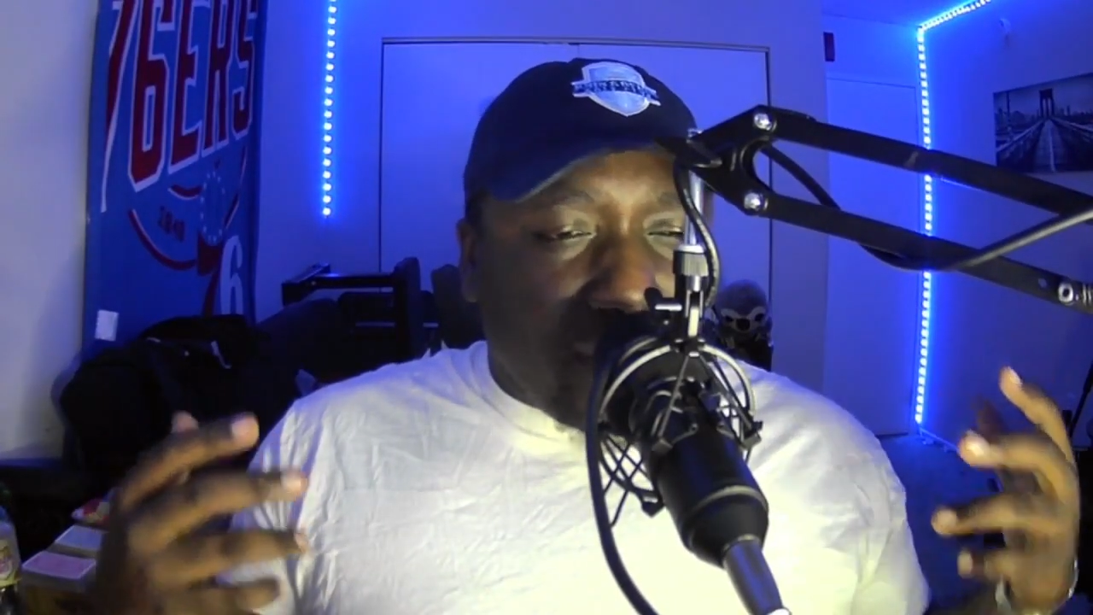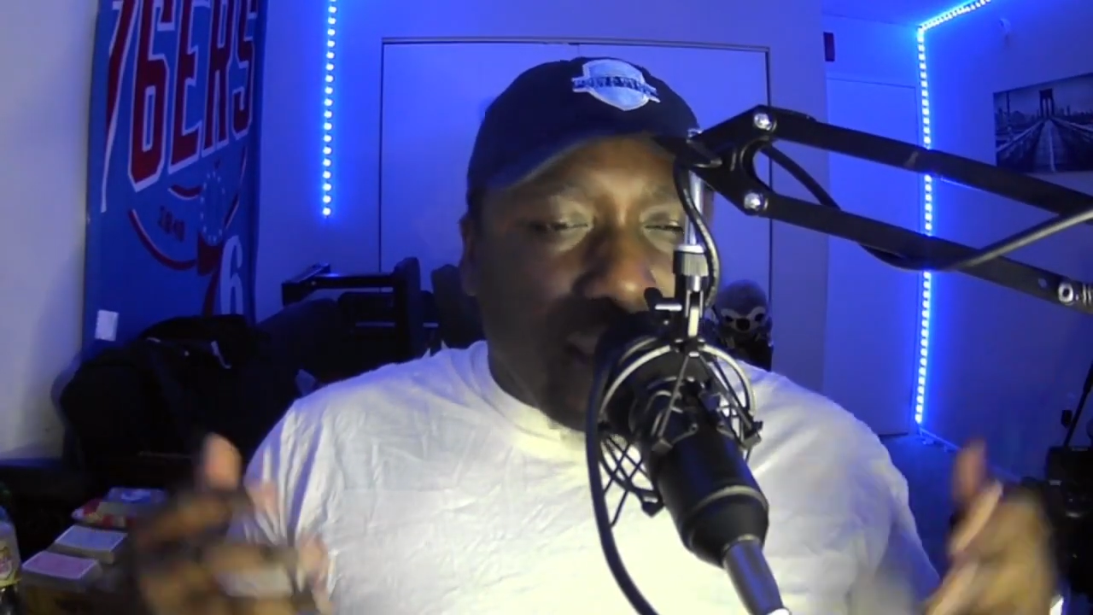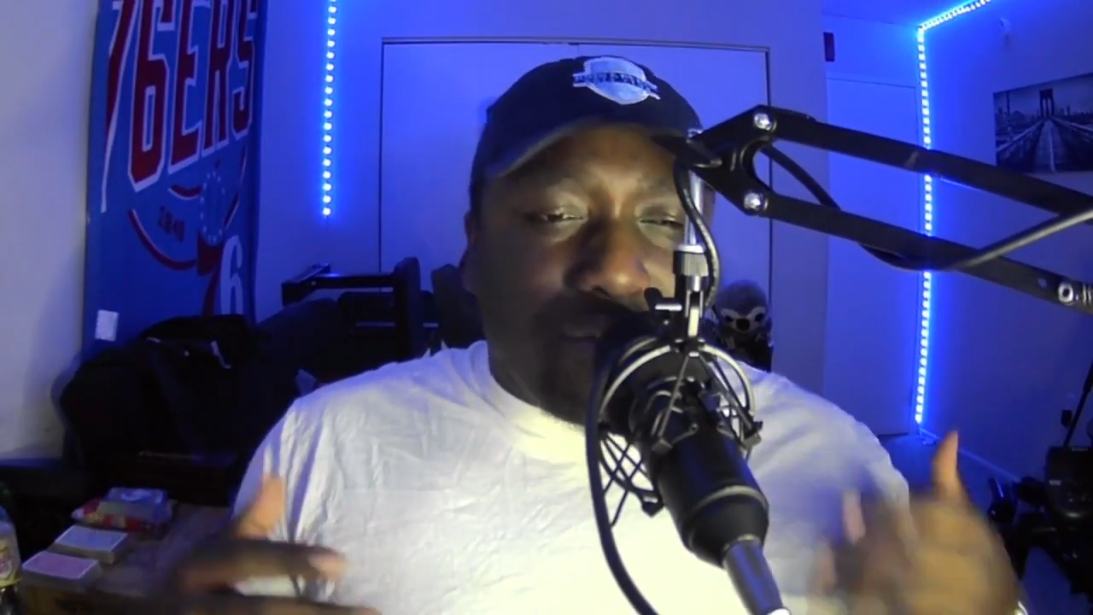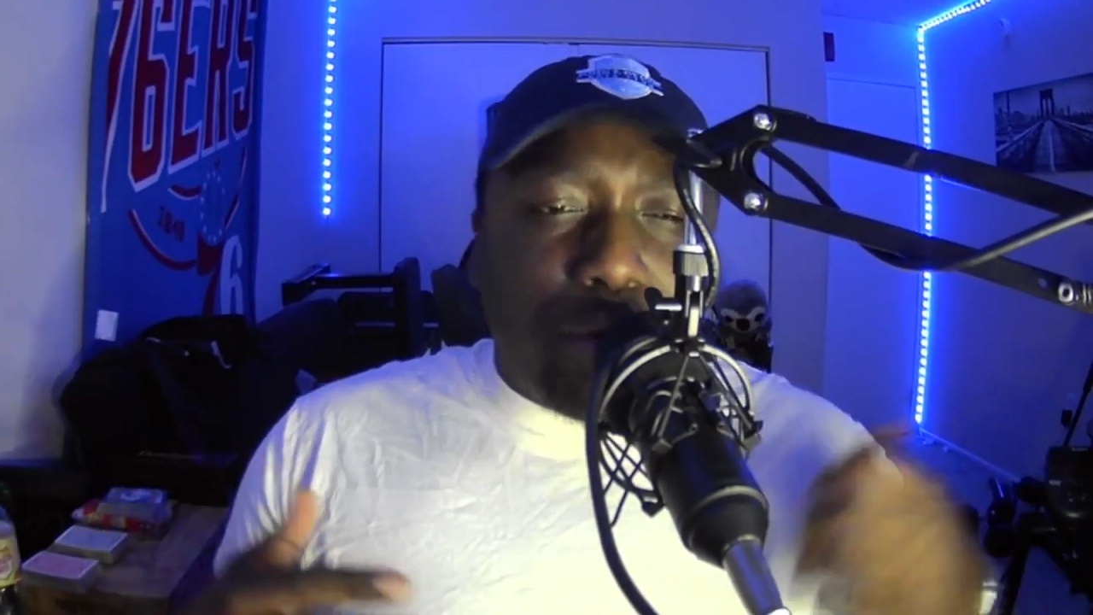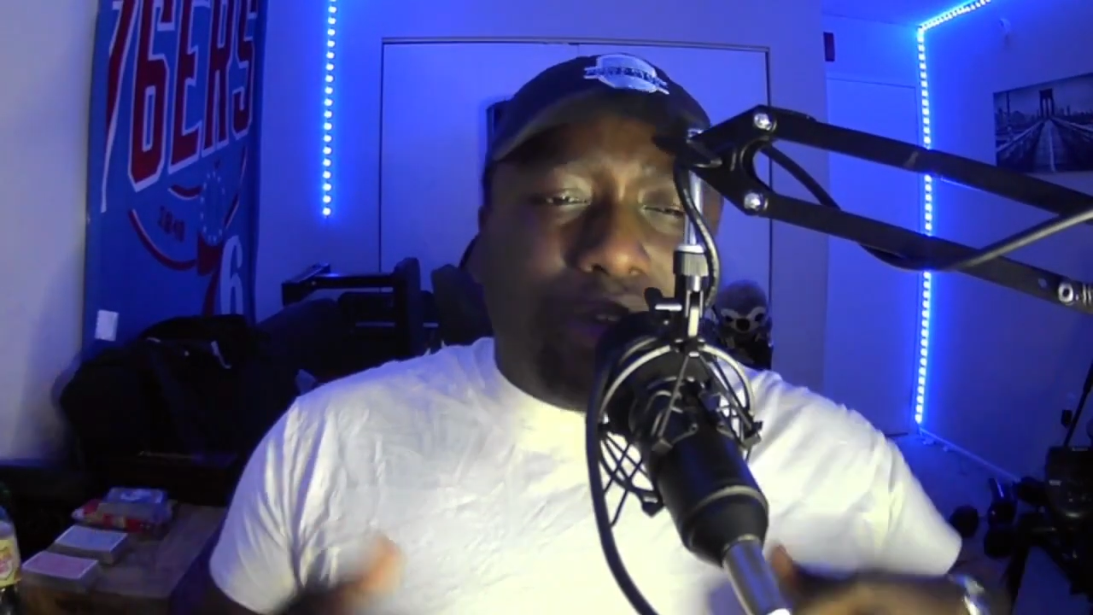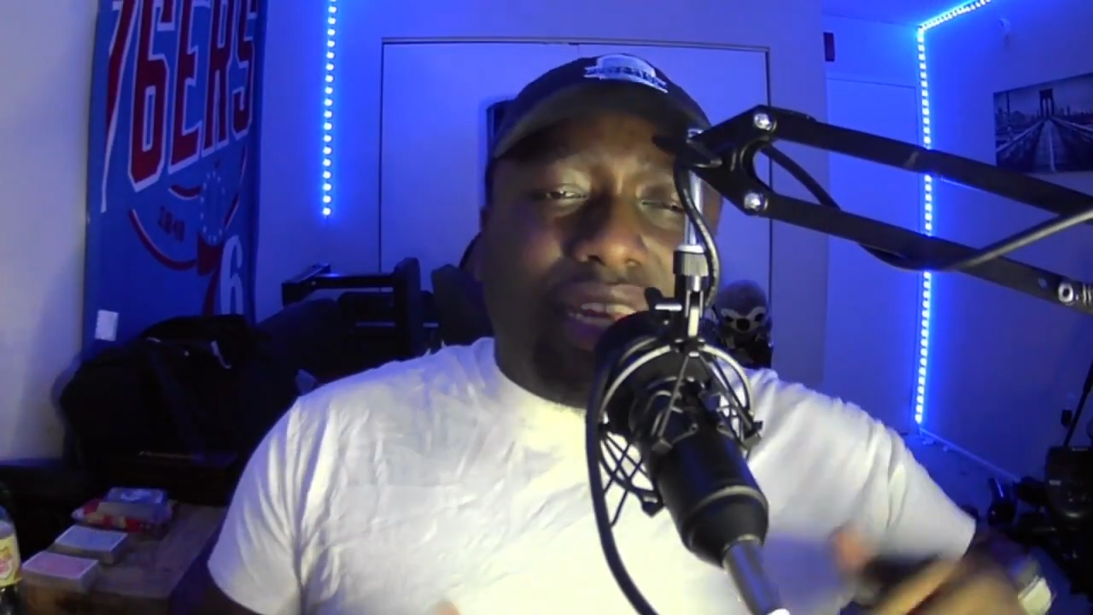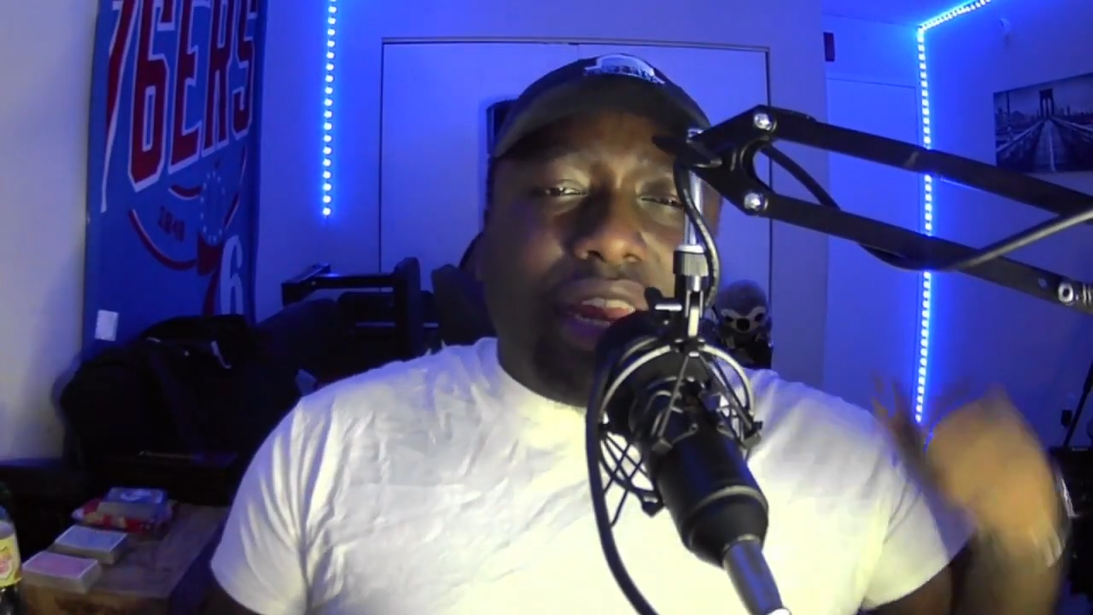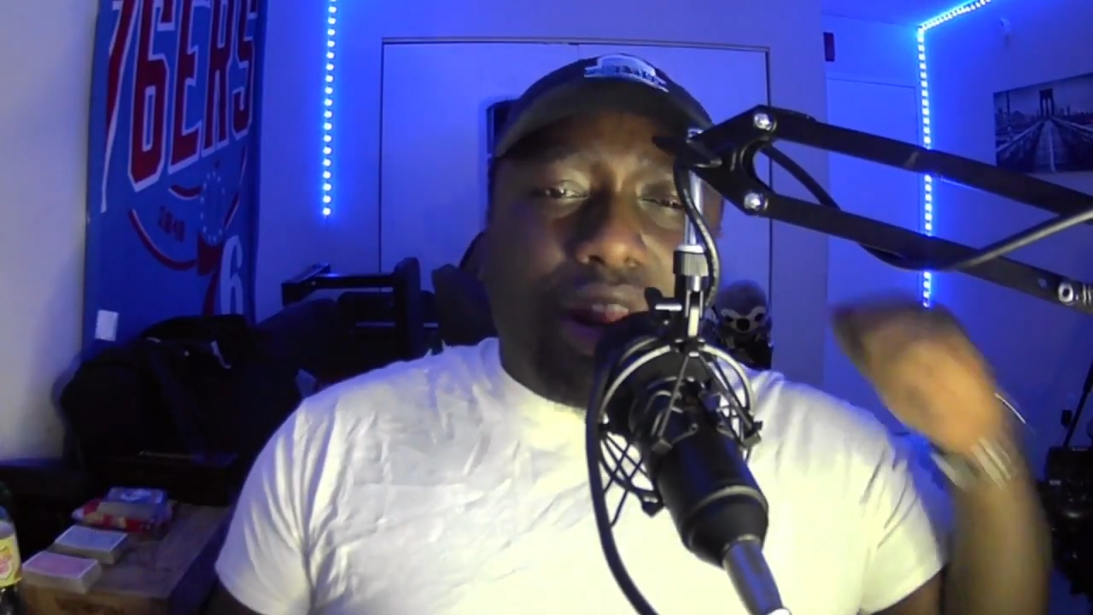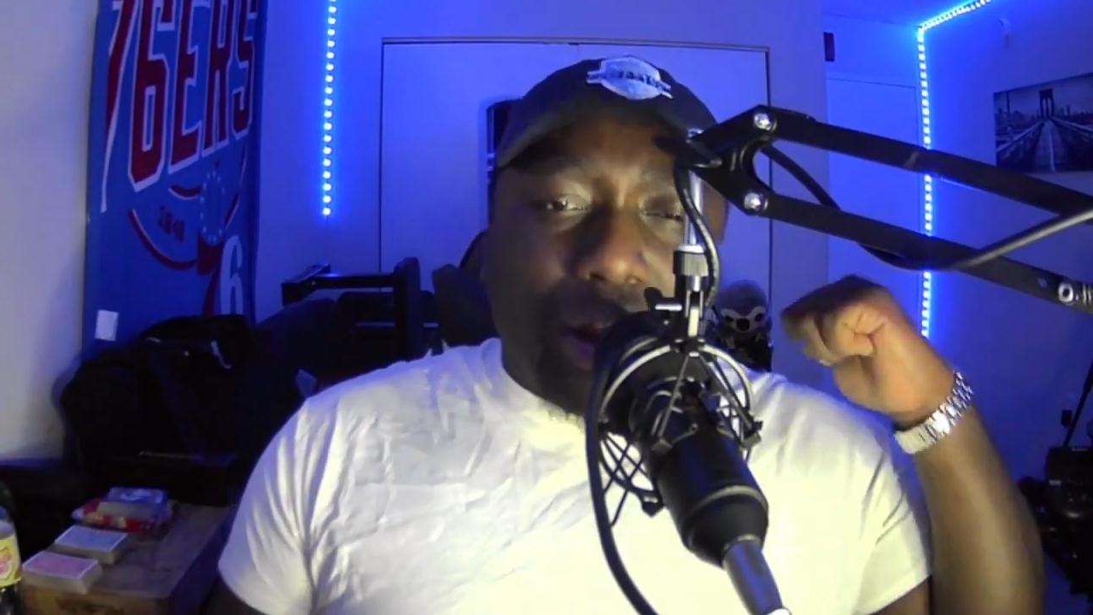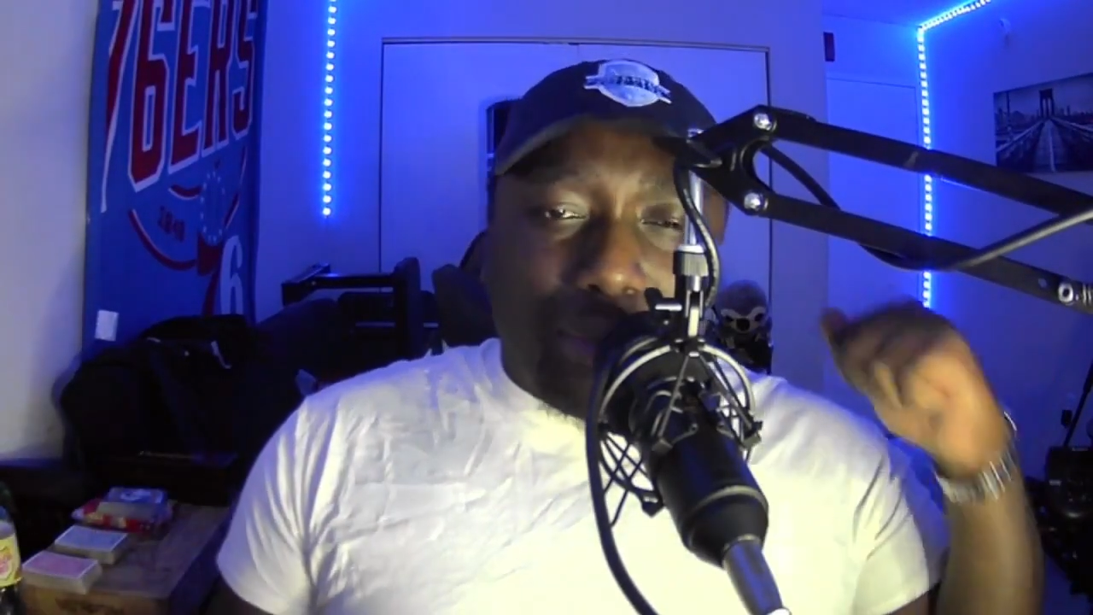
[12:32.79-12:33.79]
if you say an
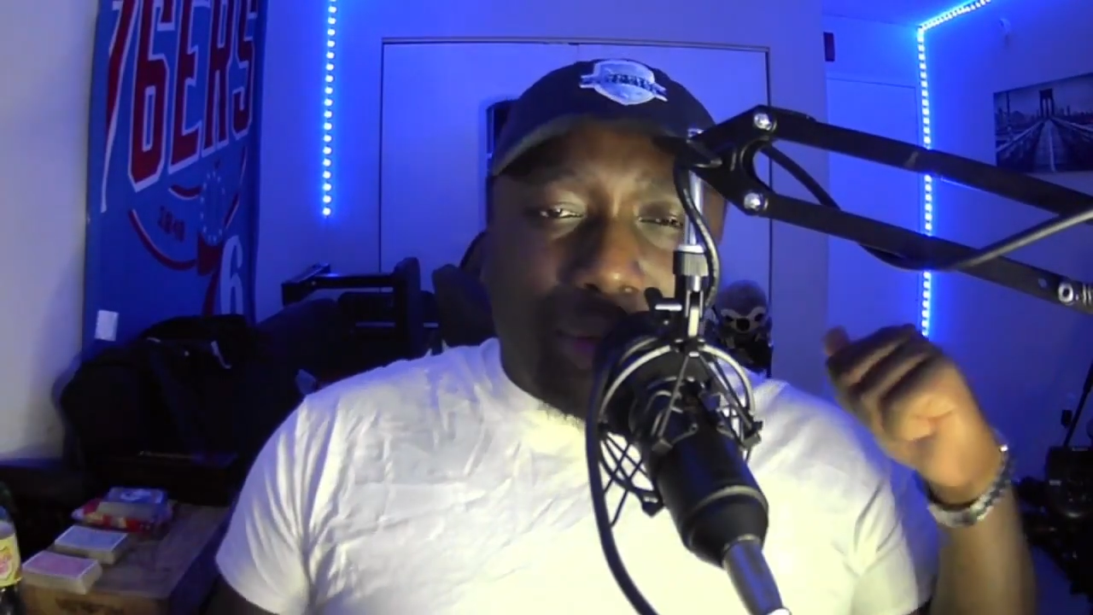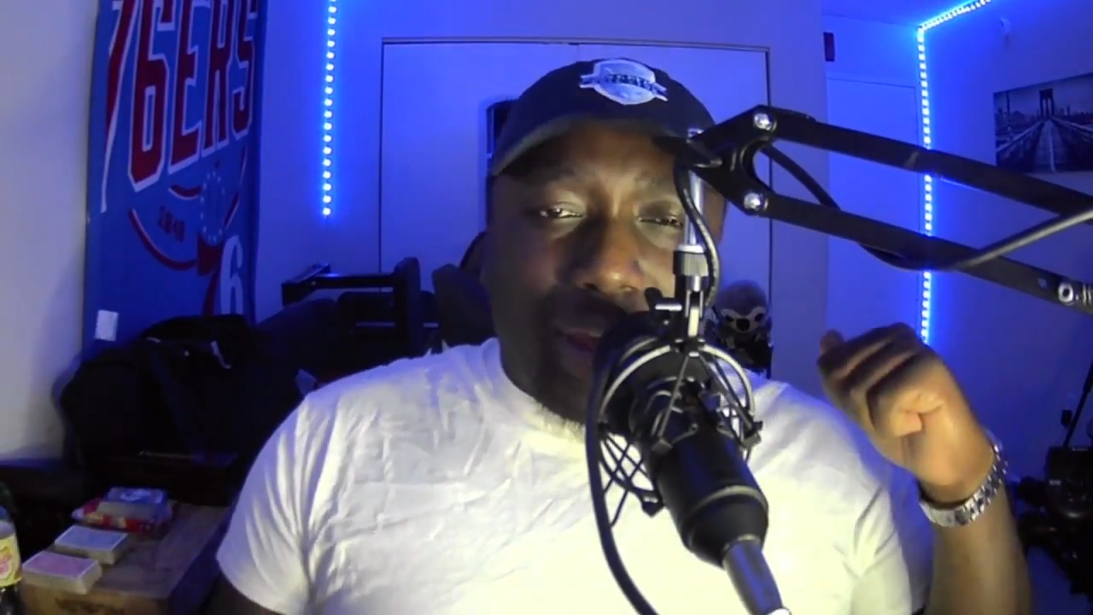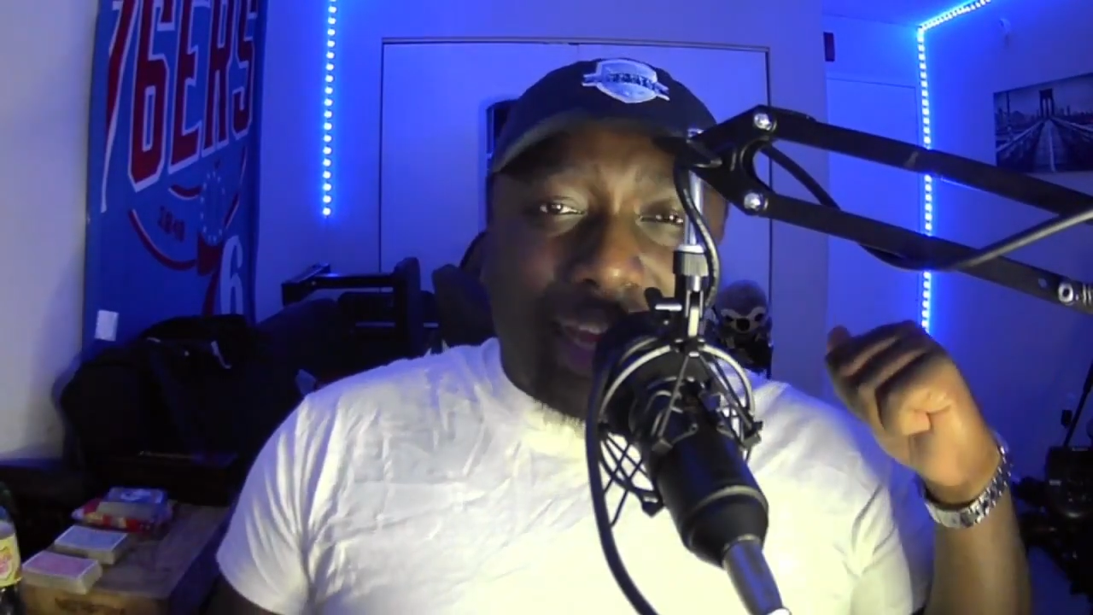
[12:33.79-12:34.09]
argument the way